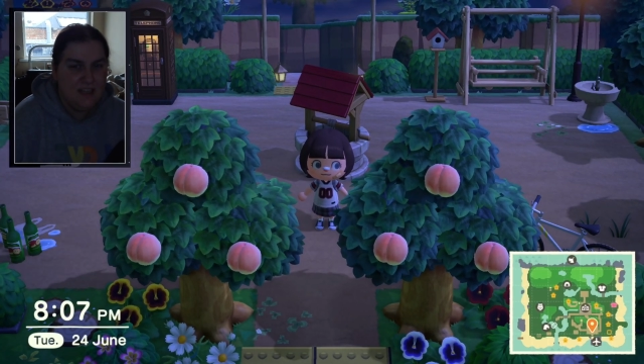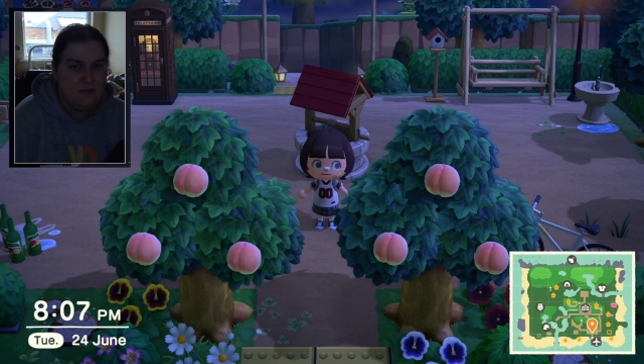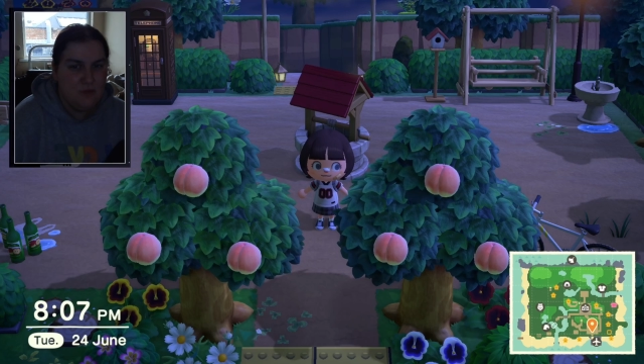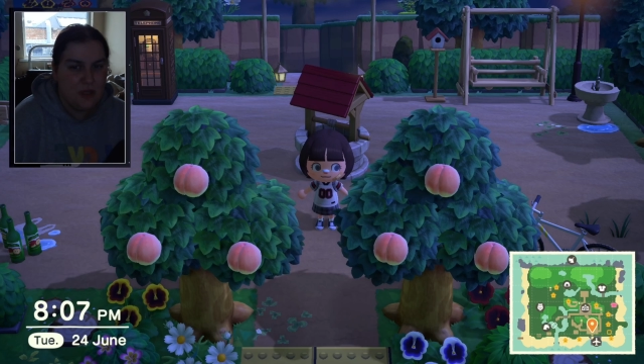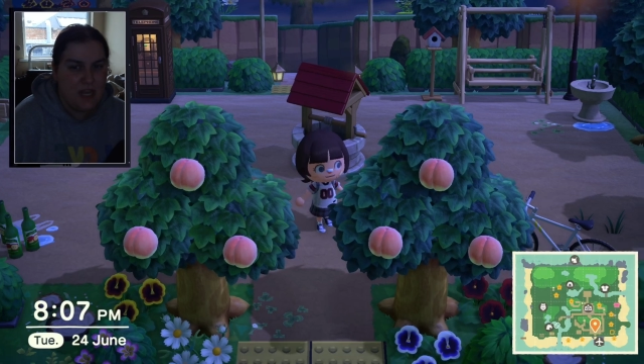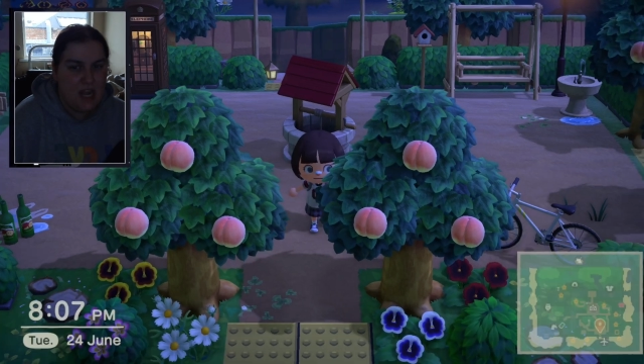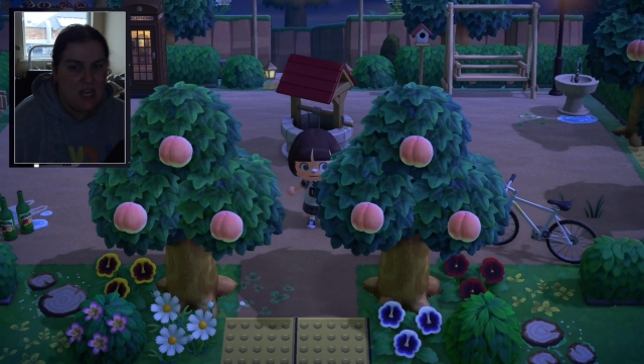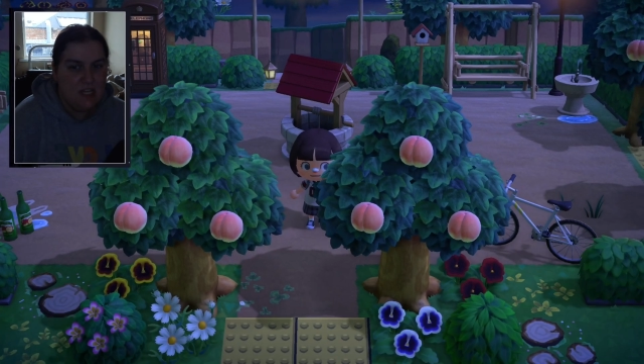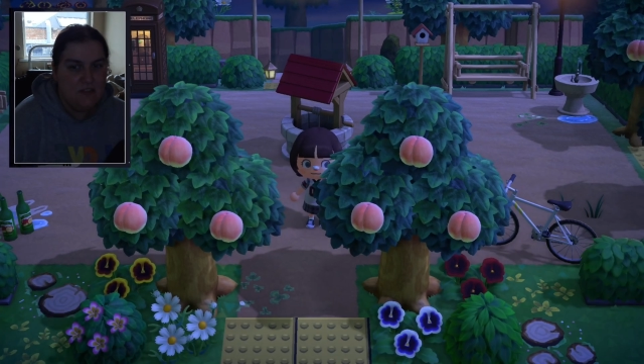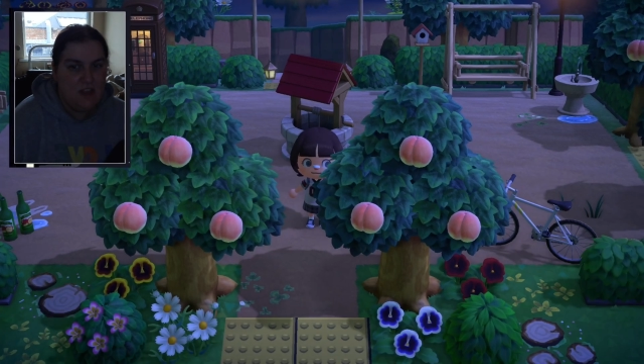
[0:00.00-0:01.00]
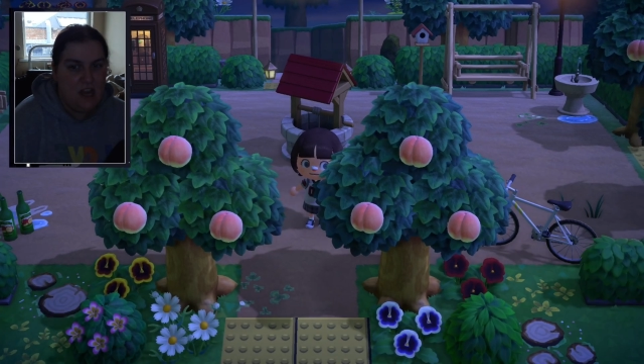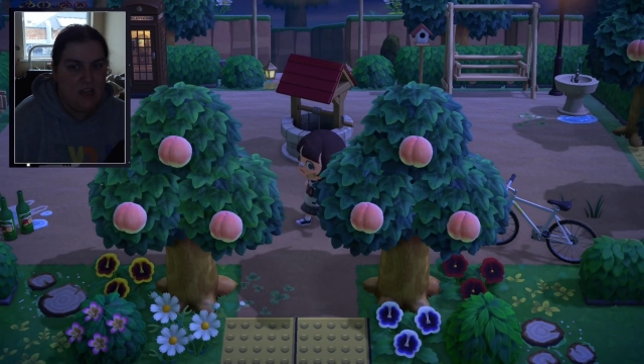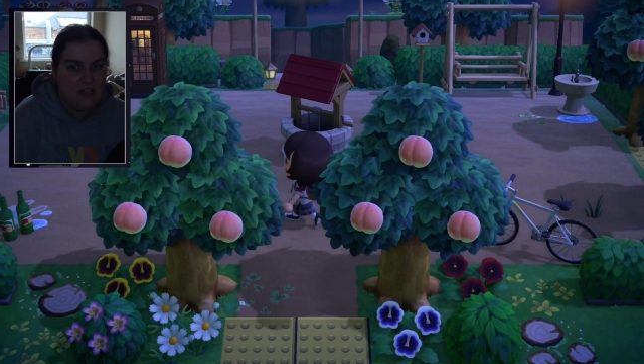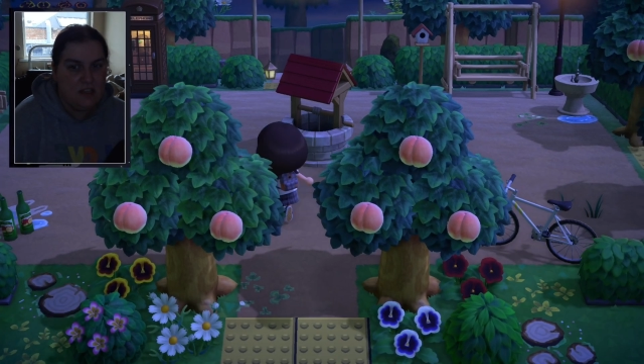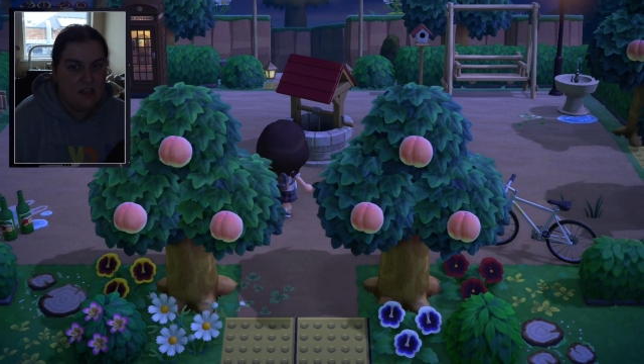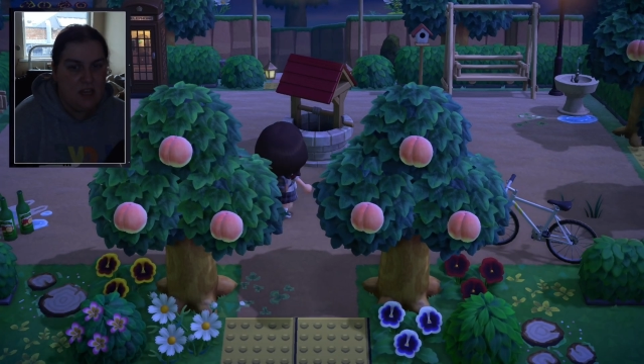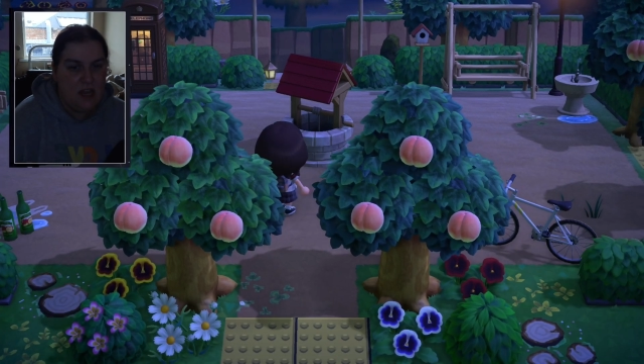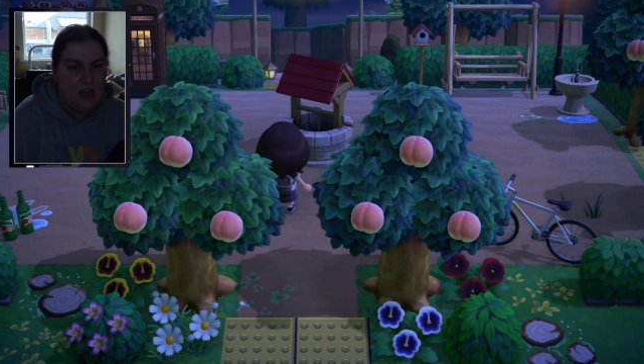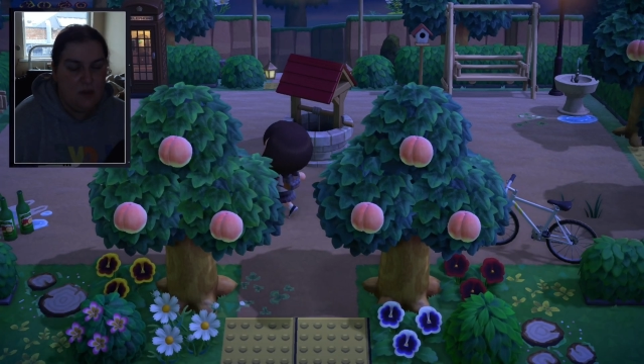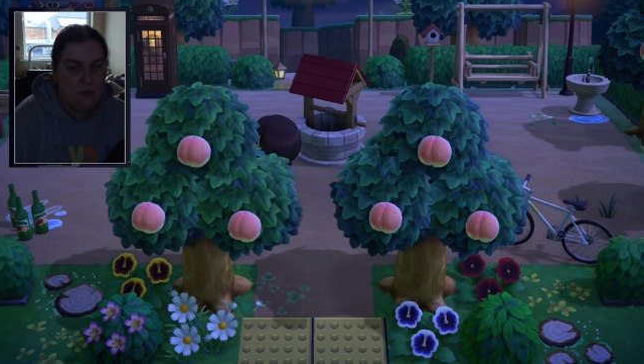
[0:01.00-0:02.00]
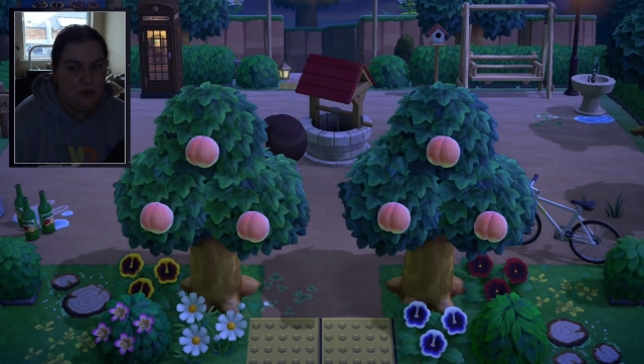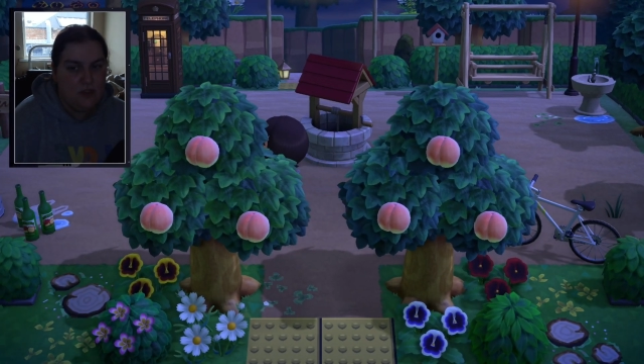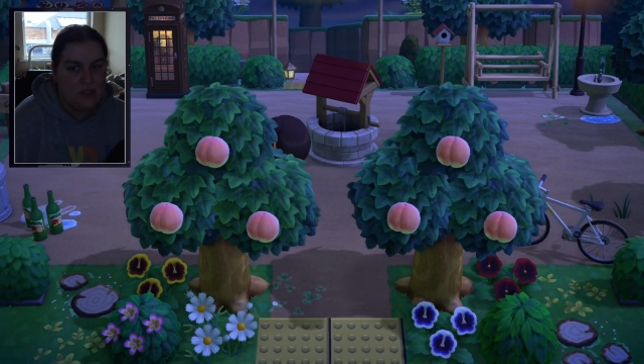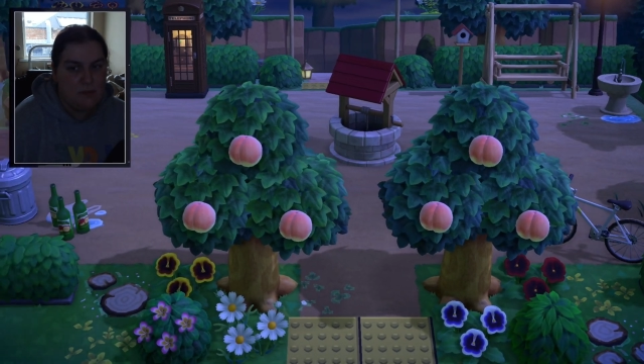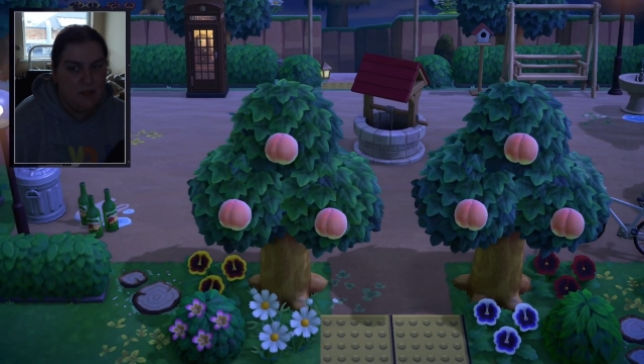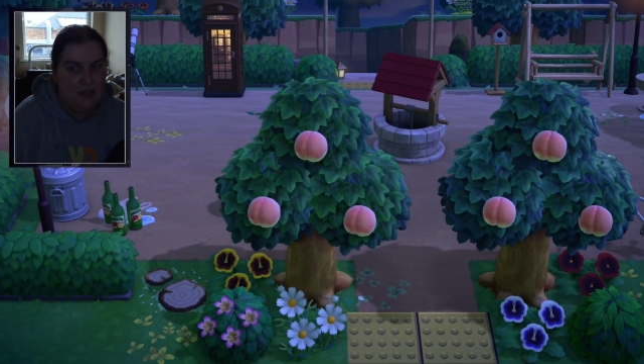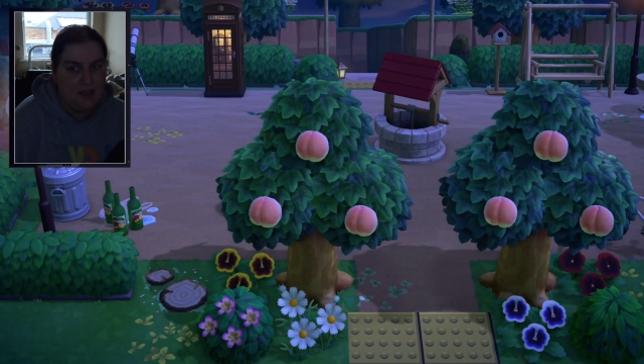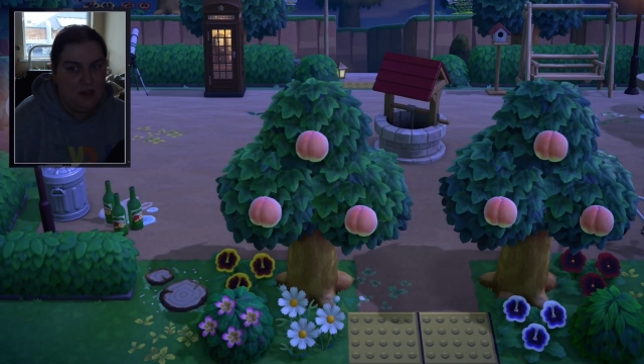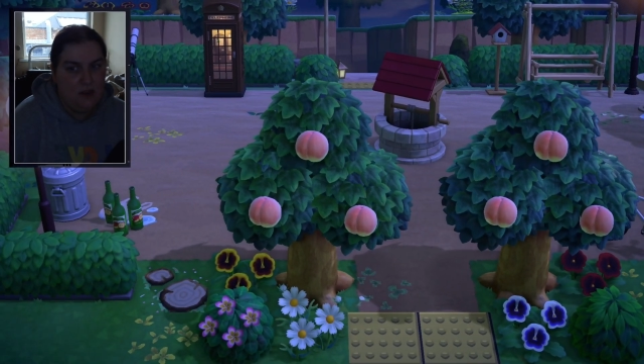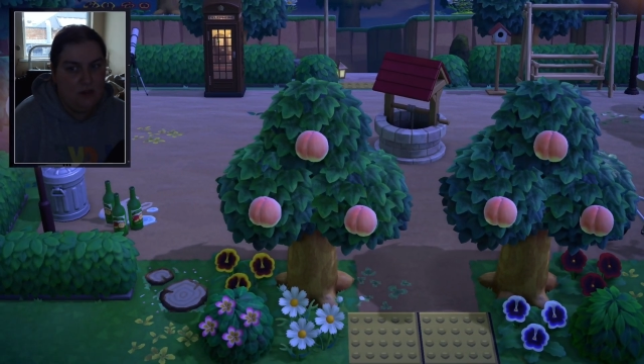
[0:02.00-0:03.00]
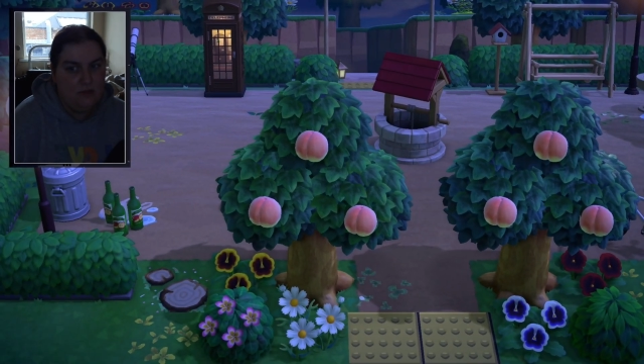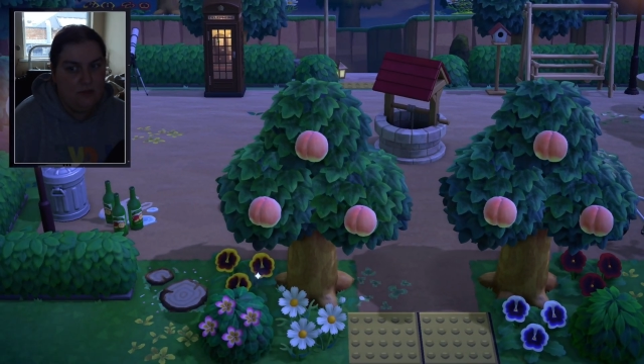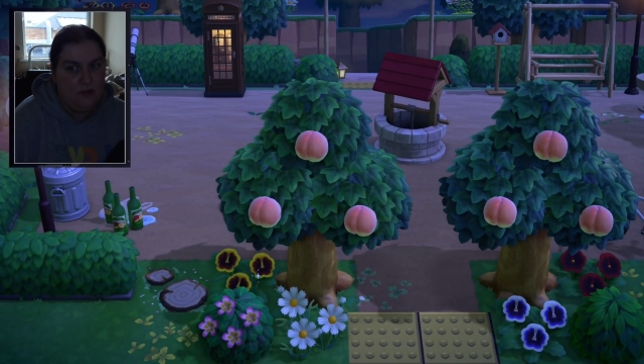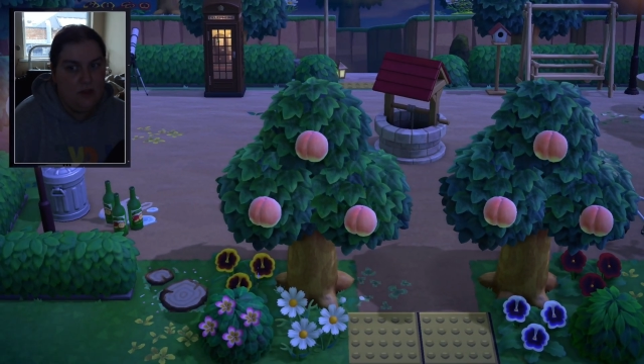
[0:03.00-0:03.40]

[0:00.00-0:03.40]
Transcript: but kind of like, I want there to be like a lot of